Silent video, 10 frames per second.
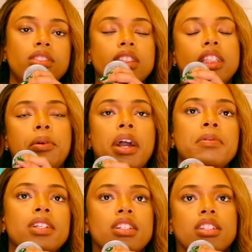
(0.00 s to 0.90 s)
Now, when it
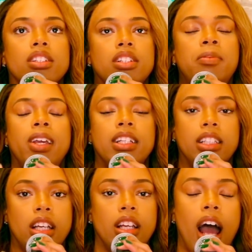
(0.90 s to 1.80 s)
comes to being
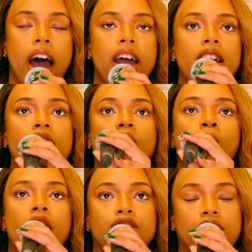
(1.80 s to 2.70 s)
seen, I
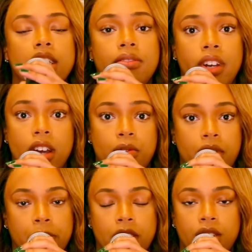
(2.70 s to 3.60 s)
watched this video from this
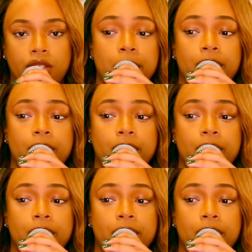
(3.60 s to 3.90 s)
YouTuber.